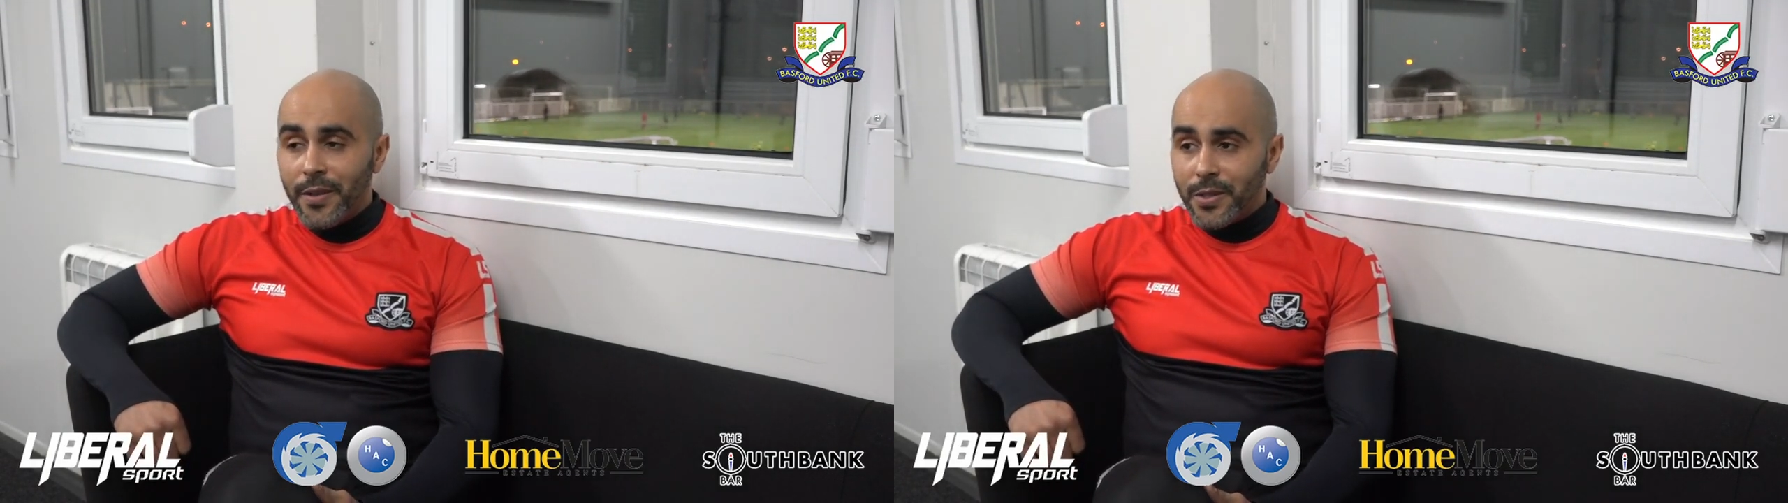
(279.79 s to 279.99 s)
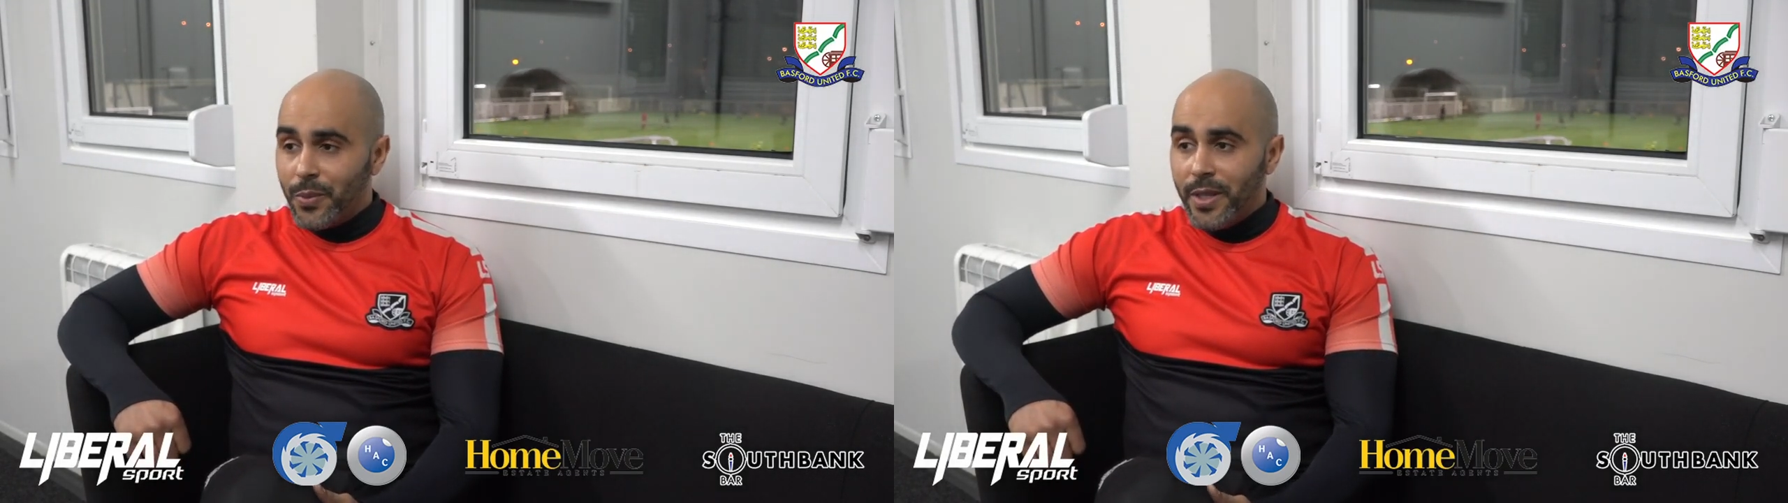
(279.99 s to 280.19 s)

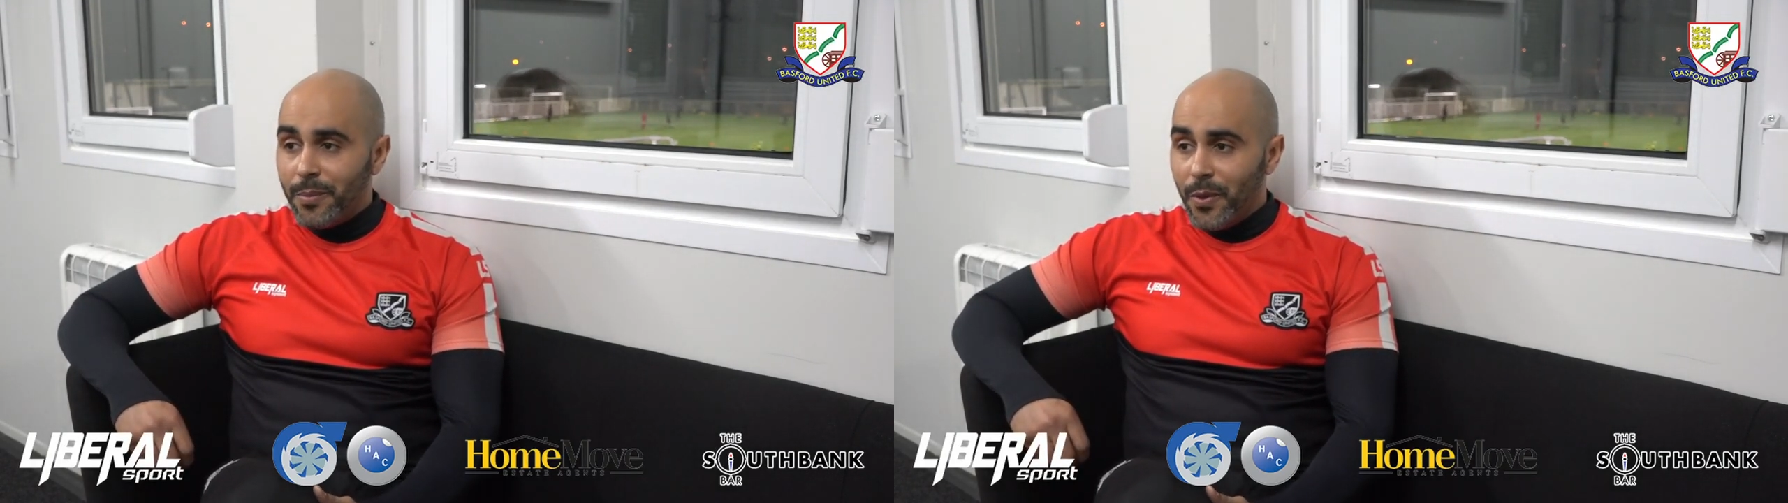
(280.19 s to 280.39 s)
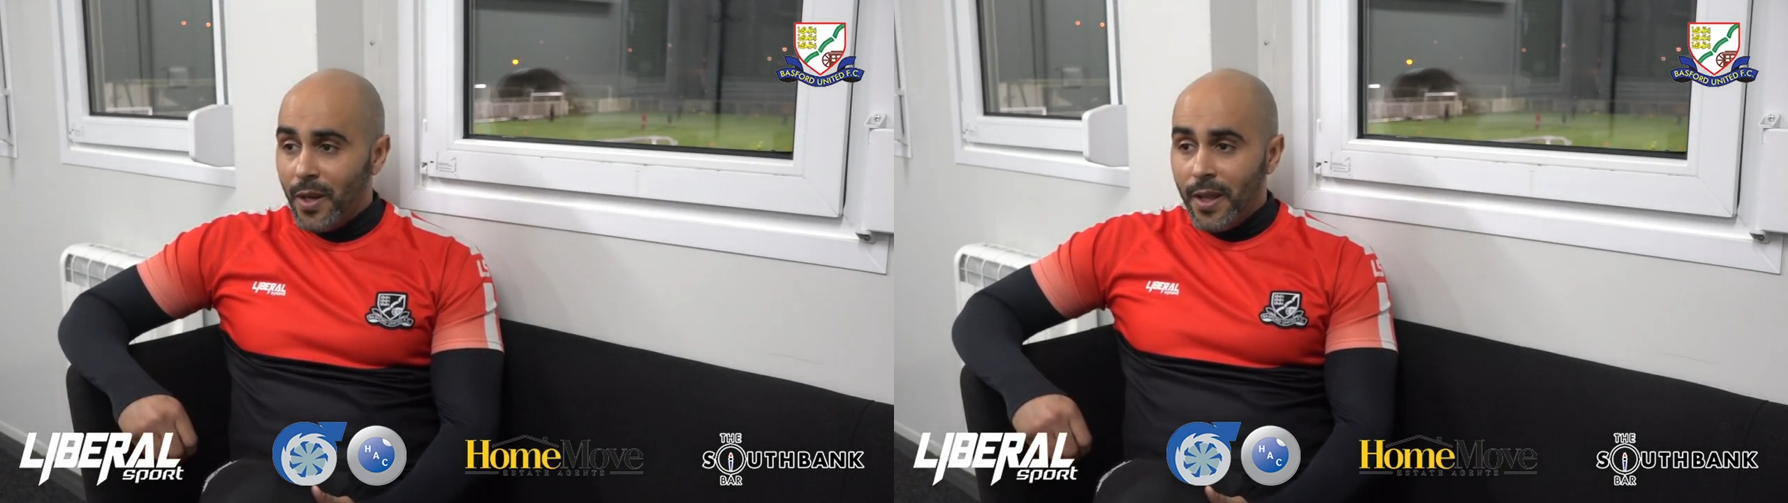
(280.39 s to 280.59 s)
this
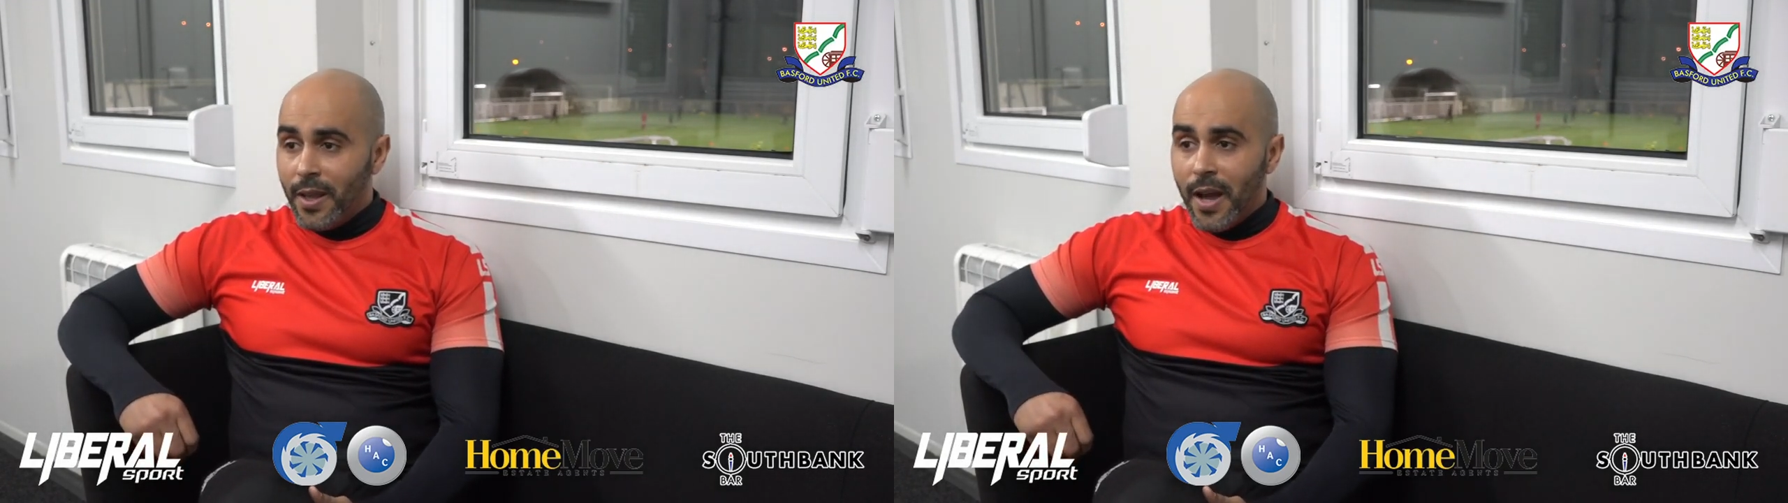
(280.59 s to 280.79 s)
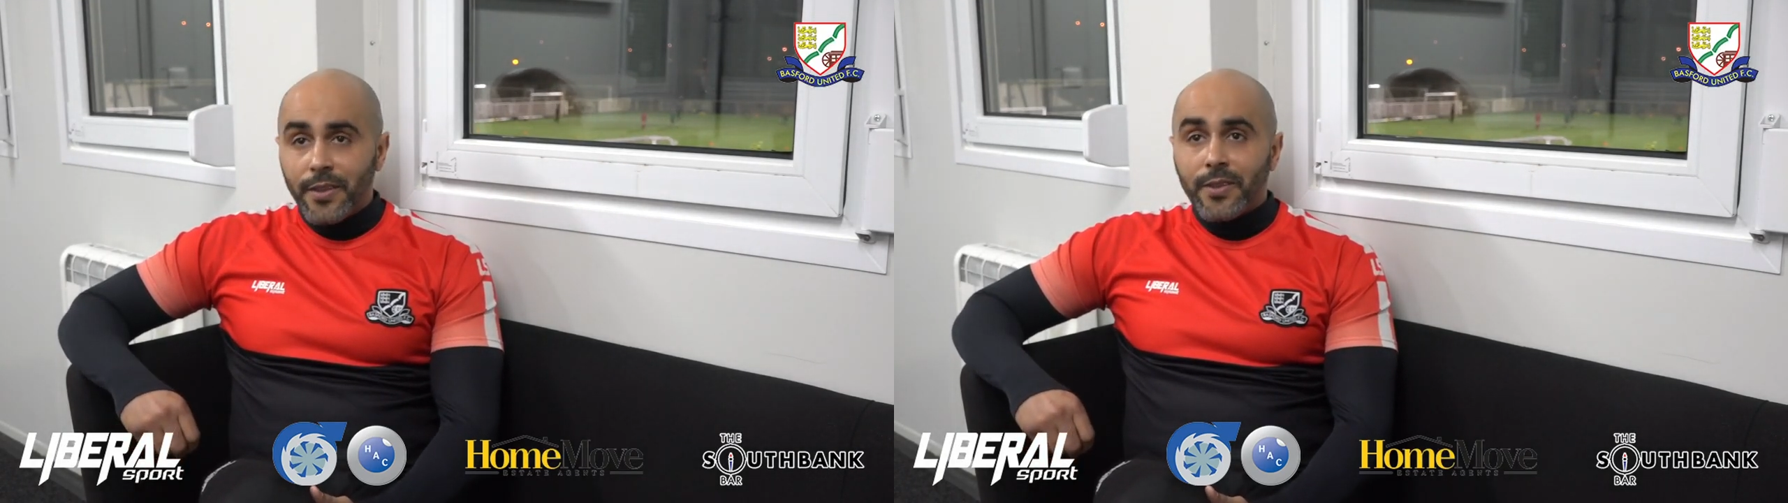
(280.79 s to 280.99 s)
week, but
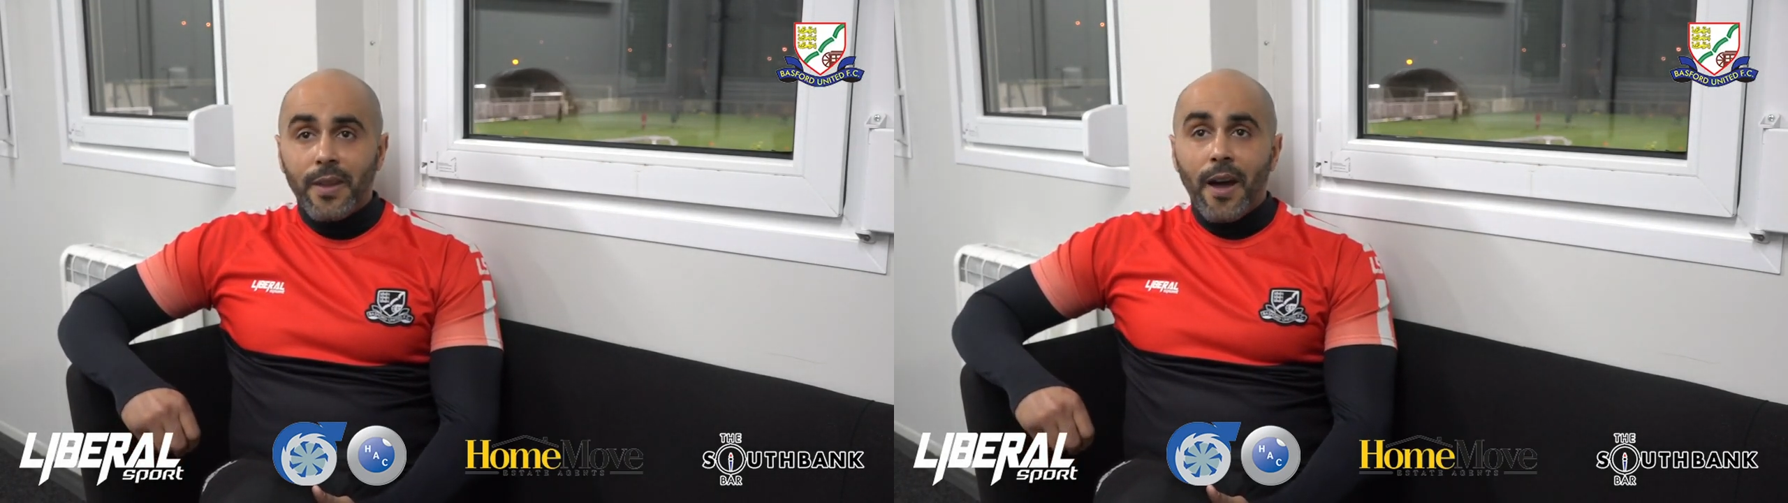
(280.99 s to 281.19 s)
I,